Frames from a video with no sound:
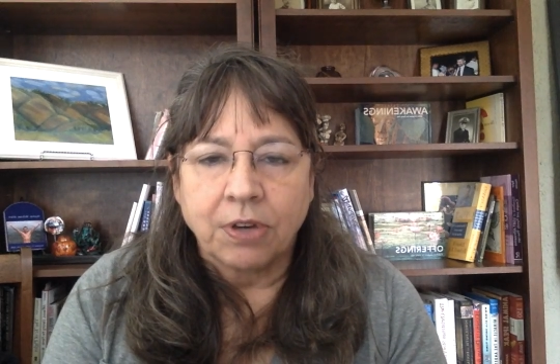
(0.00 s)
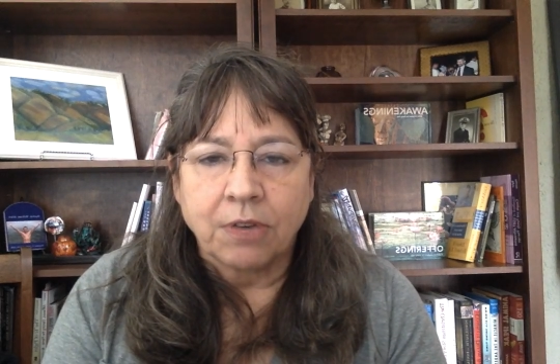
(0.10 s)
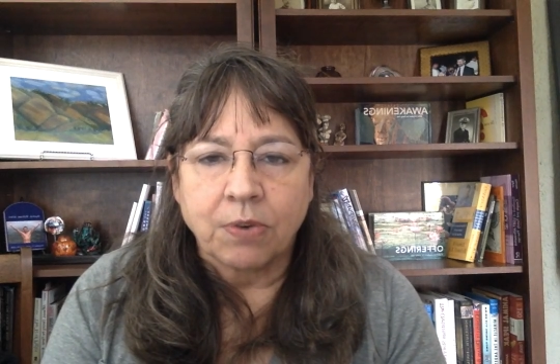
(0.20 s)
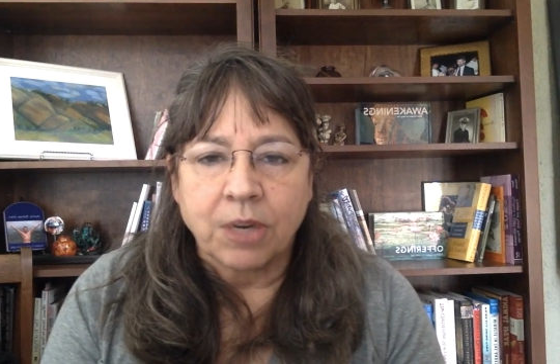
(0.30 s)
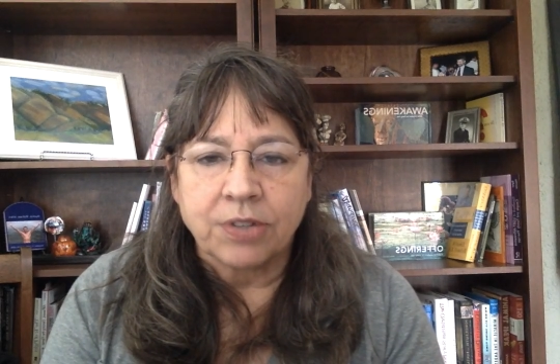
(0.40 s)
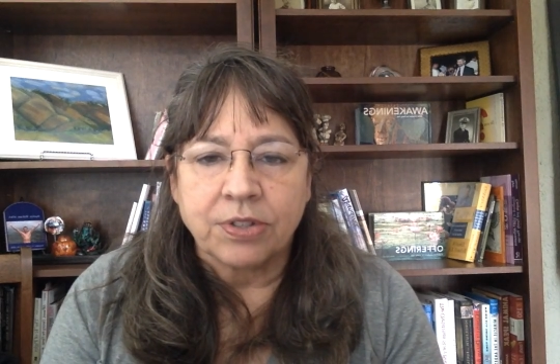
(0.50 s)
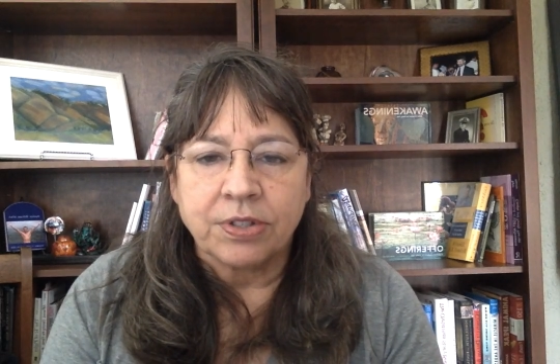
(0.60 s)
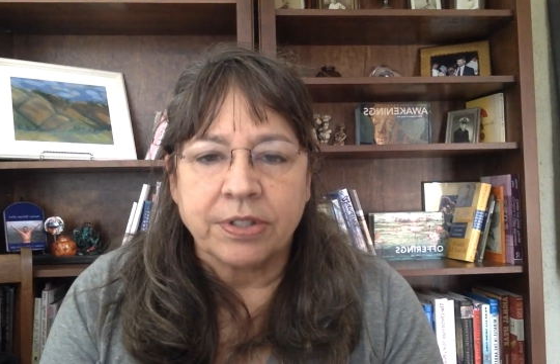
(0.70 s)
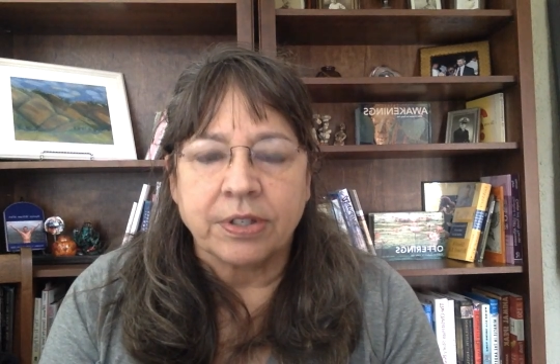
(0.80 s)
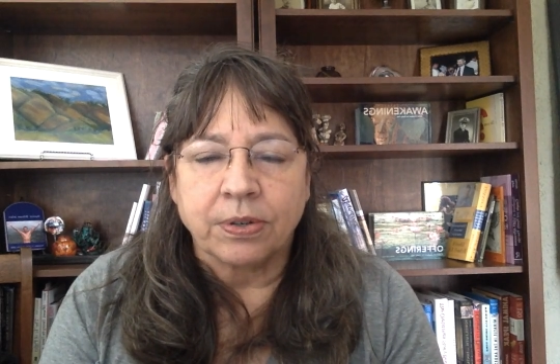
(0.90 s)
have
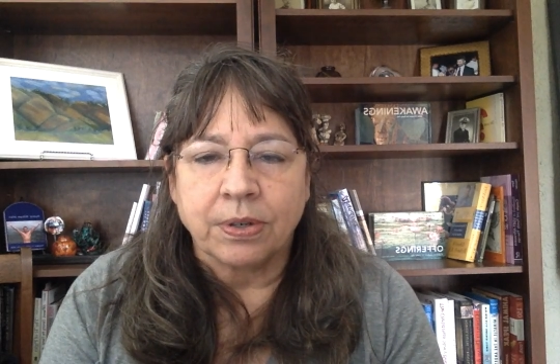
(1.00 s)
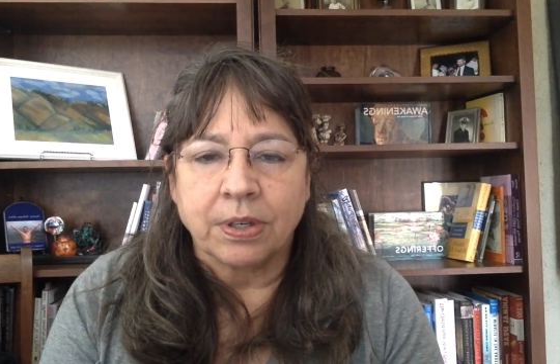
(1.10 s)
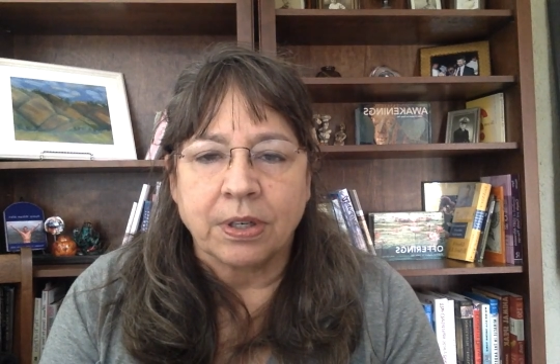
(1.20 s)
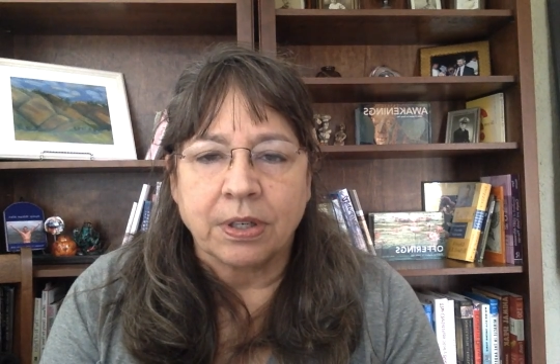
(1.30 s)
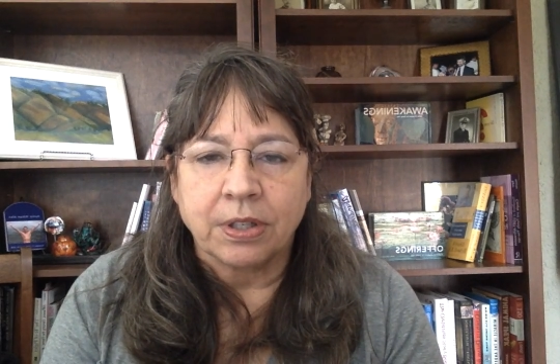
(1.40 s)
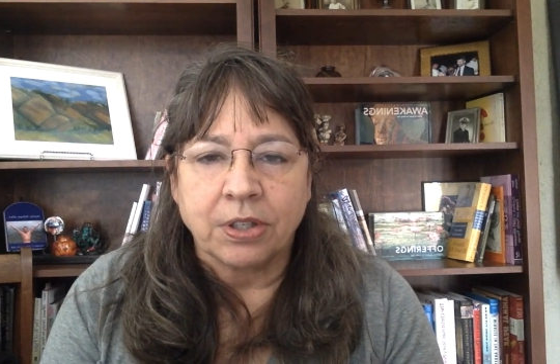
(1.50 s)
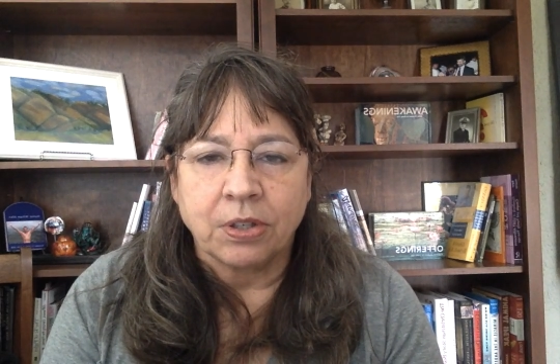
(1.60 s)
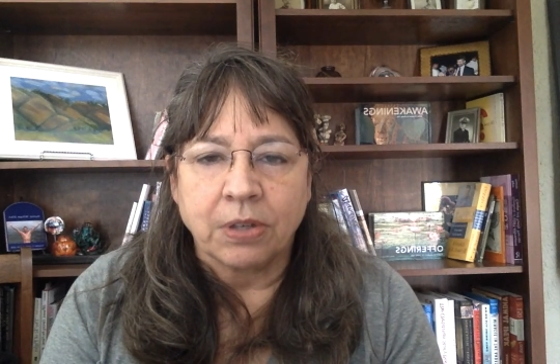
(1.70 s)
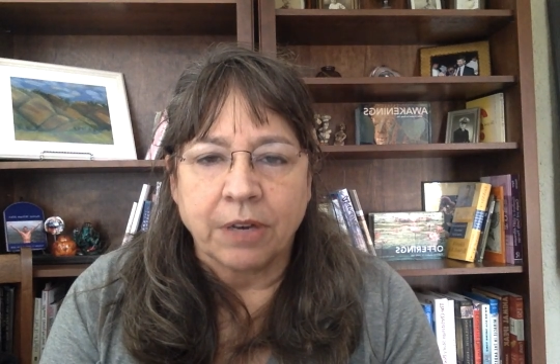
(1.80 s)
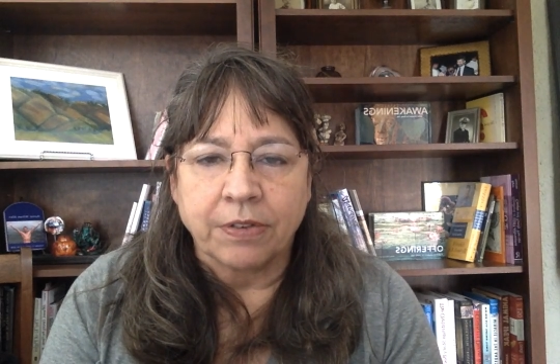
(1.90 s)
questions or
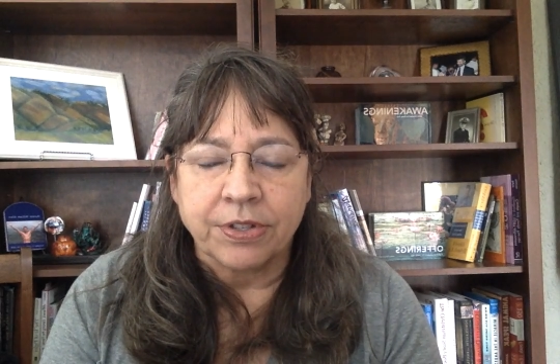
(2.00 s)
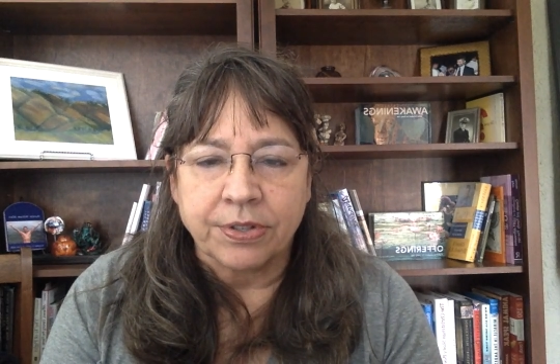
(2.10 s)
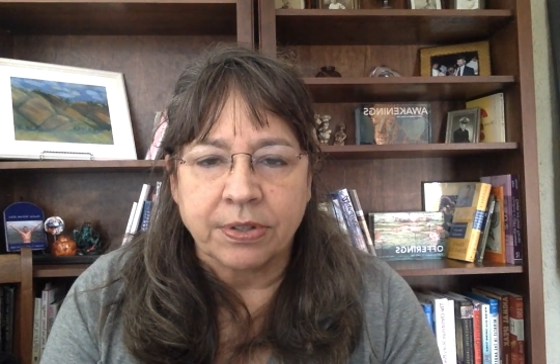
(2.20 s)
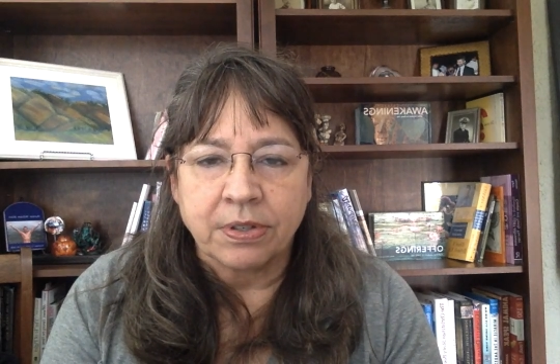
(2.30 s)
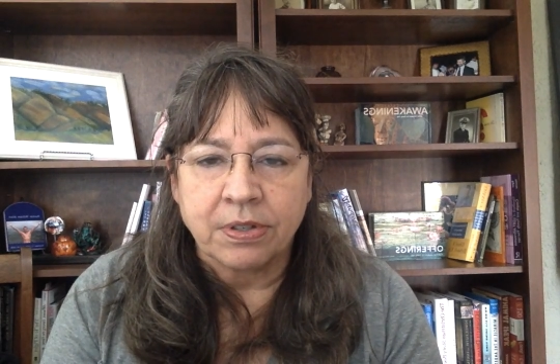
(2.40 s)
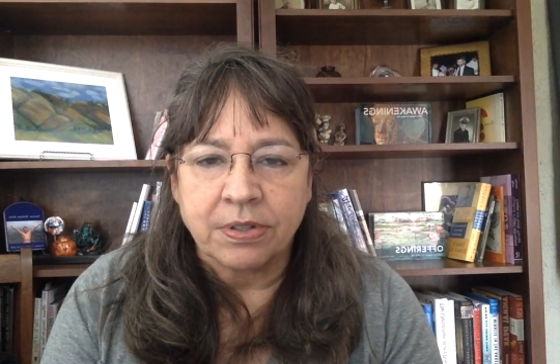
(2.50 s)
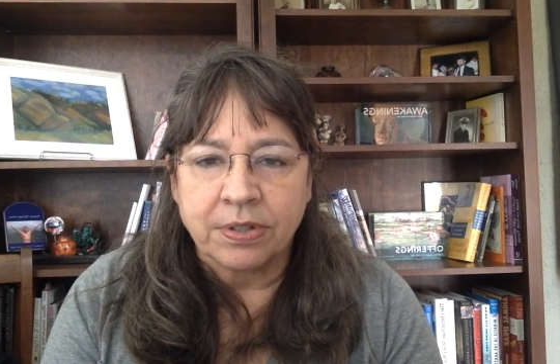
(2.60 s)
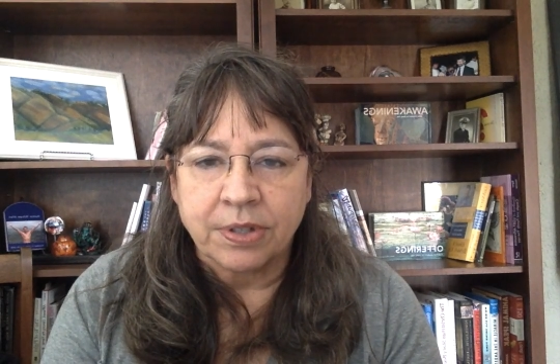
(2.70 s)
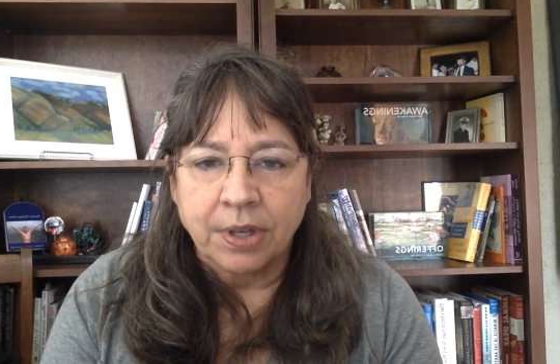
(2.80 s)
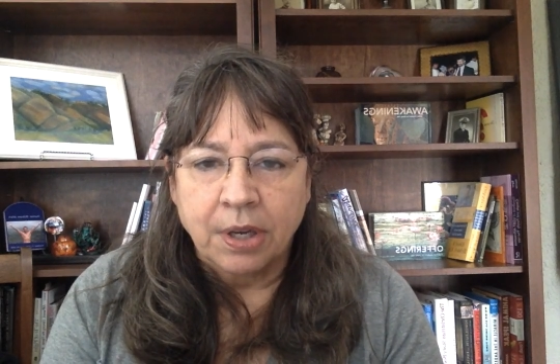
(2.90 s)
you have
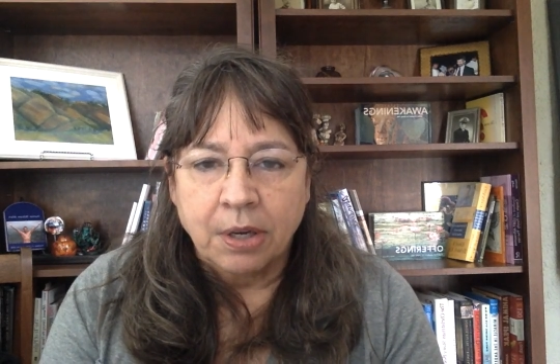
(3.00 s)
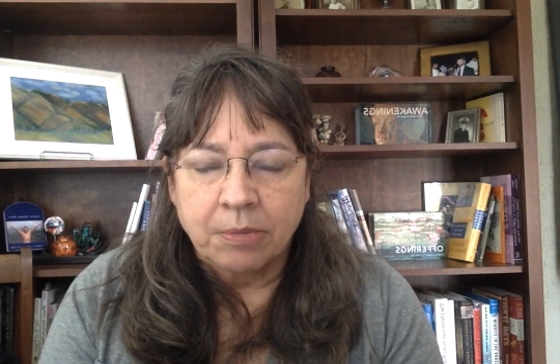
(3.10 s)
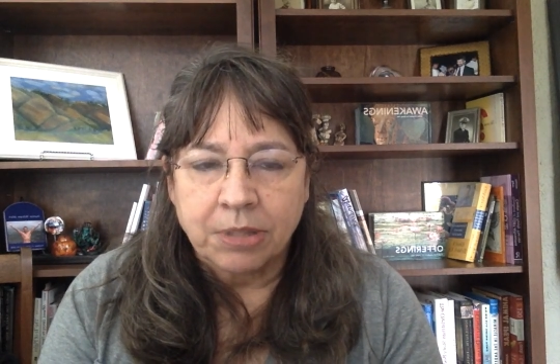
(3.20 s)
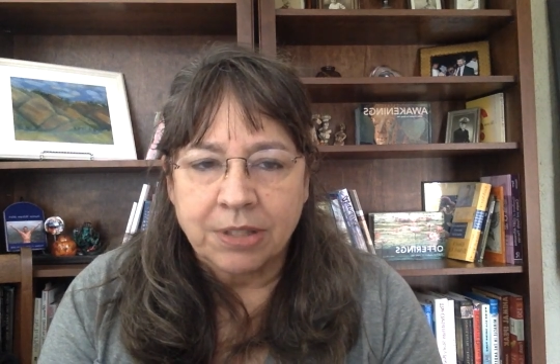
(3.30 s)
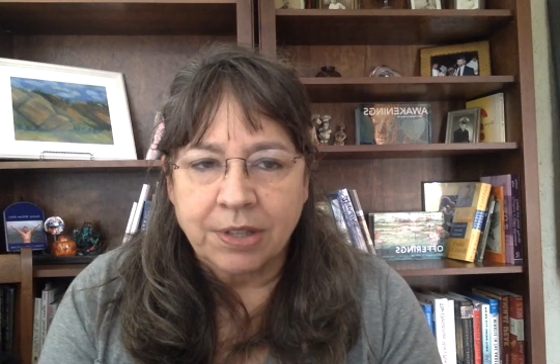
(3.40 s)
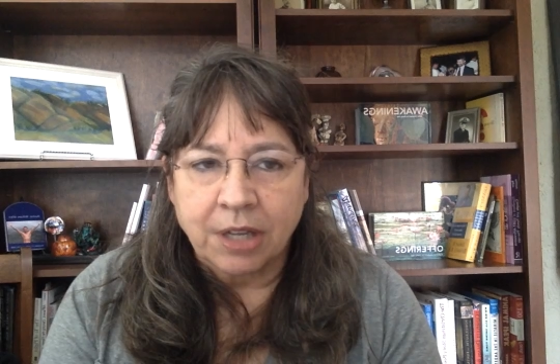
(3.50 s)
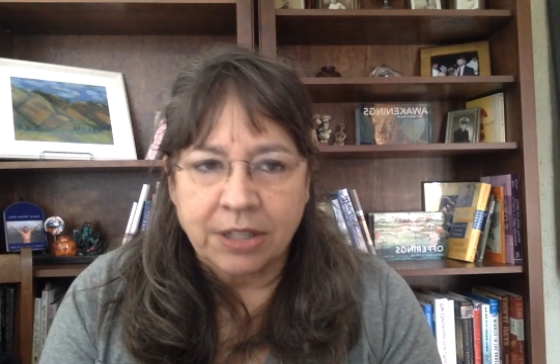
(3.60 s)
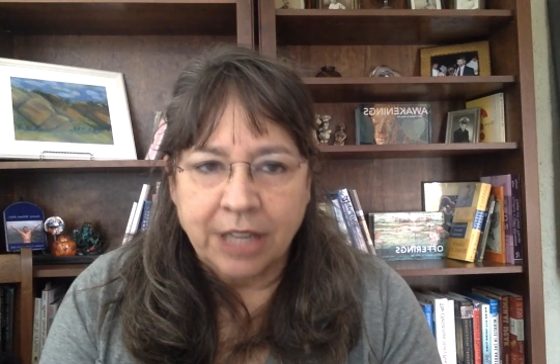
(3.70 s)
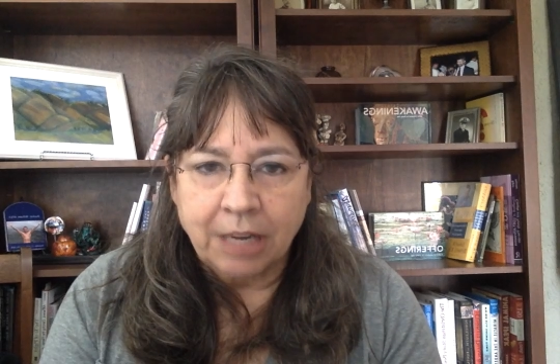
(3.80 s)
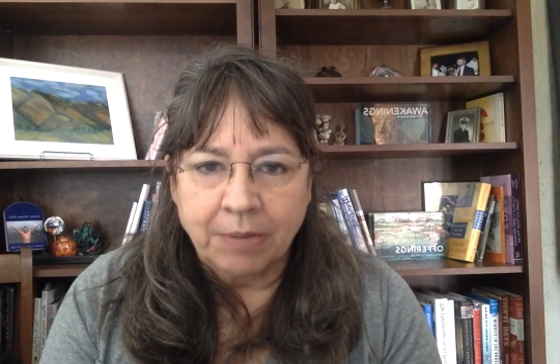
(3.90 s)
concerns, please
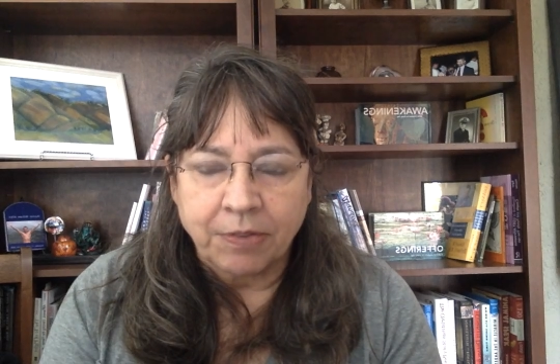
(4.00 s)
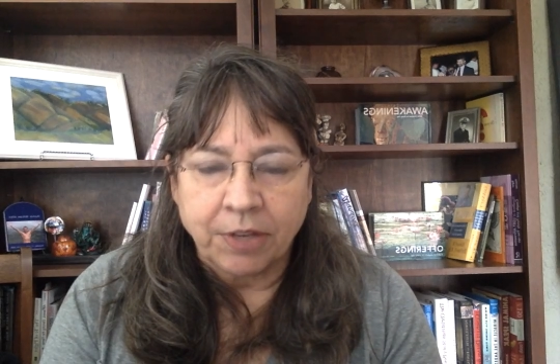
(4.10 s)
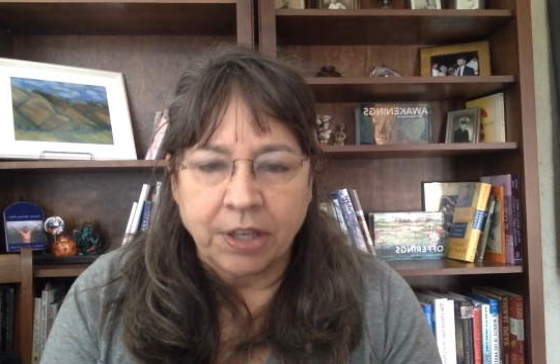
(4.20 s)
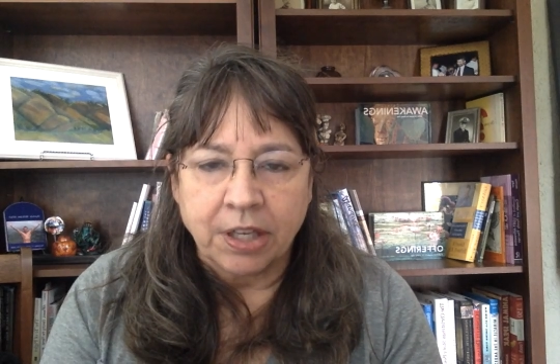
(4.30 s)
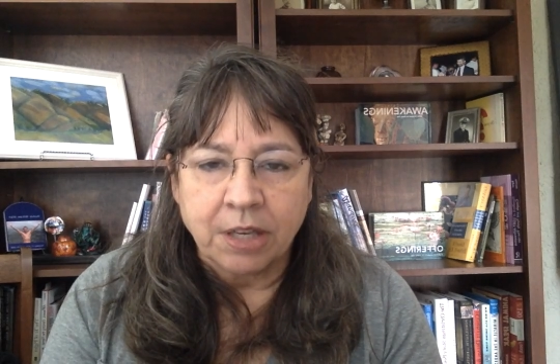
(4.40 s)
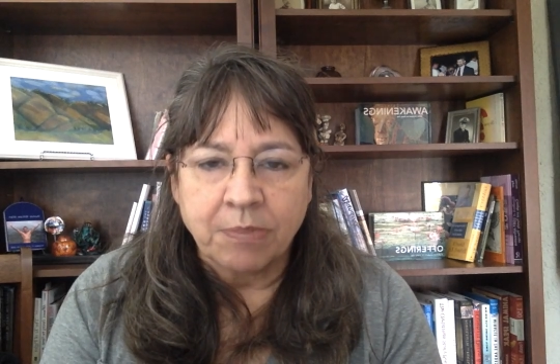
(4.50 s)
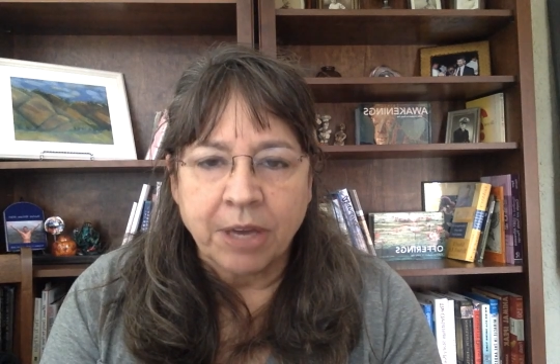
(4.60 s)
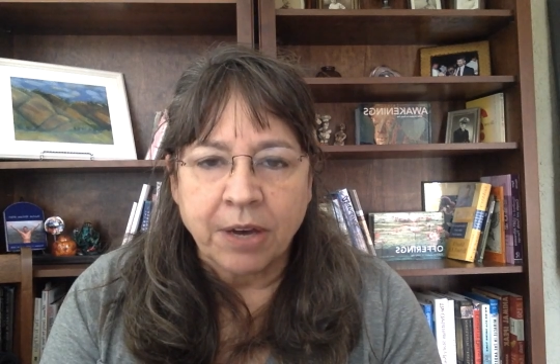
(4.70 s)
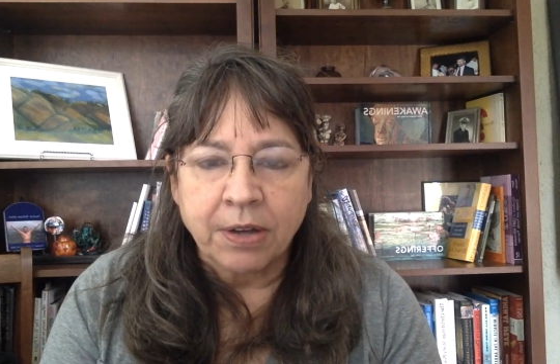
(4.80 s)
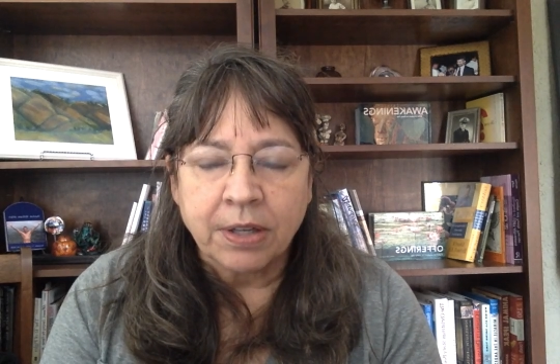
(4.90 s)
contact me via
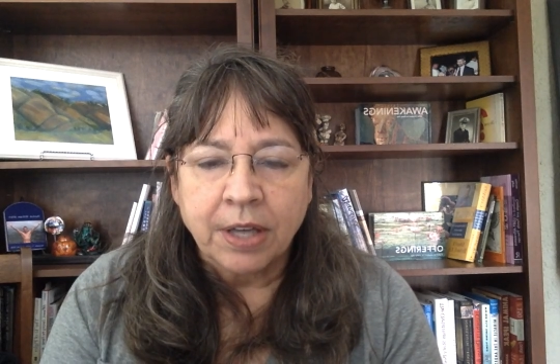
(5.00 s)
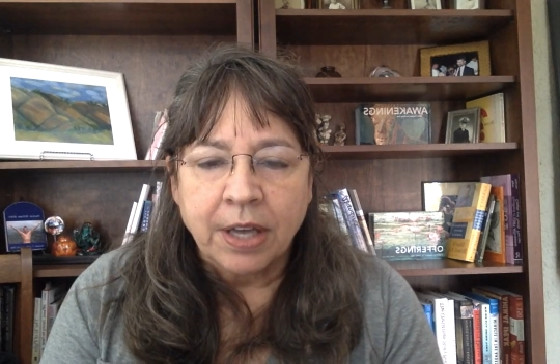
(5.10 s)
email,